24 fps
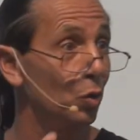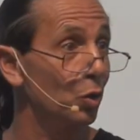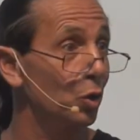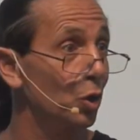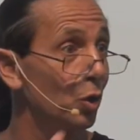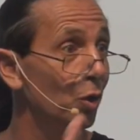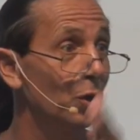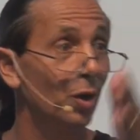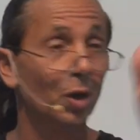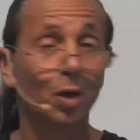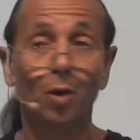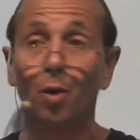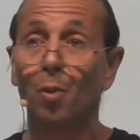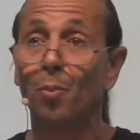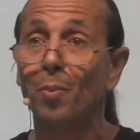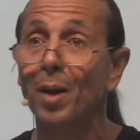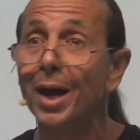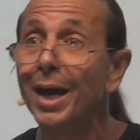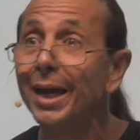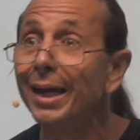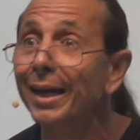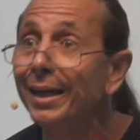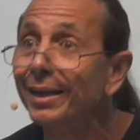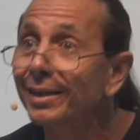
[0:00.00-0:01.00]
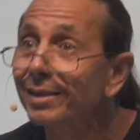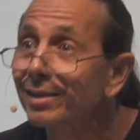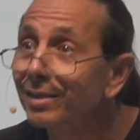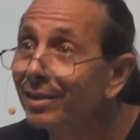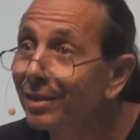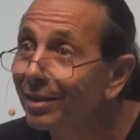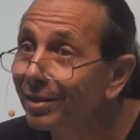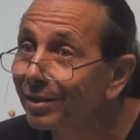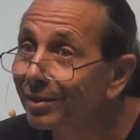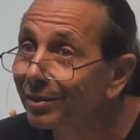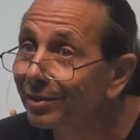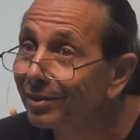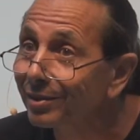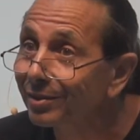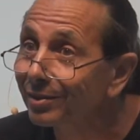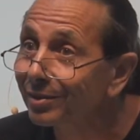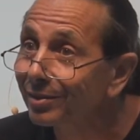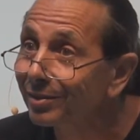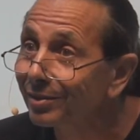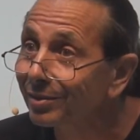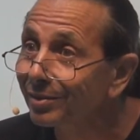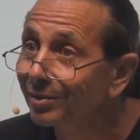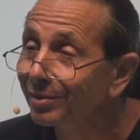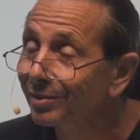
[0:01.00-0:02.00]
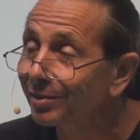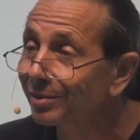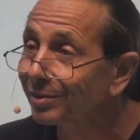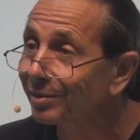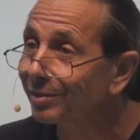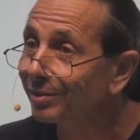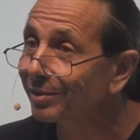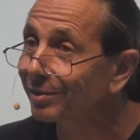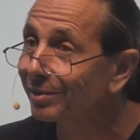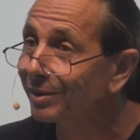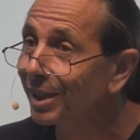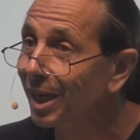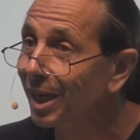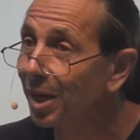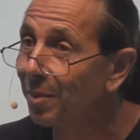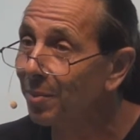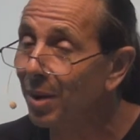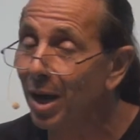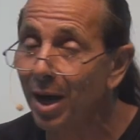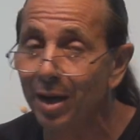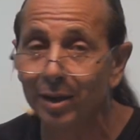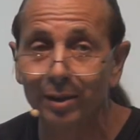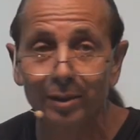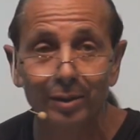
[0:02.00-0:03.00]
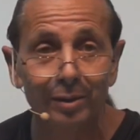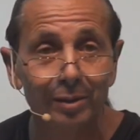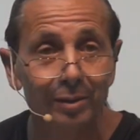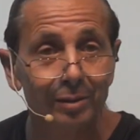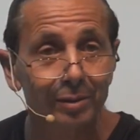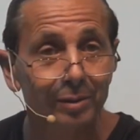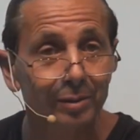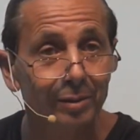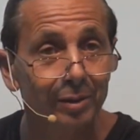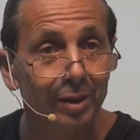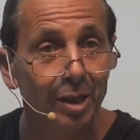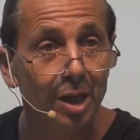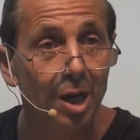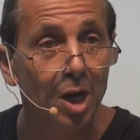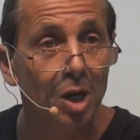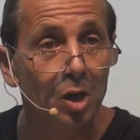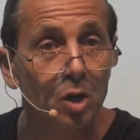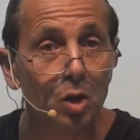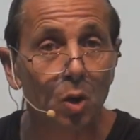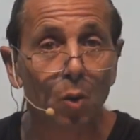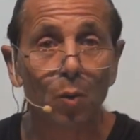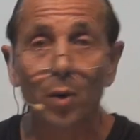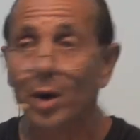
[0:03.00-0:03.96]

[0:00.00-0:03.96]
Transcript: so you're going to obey it. Amen? So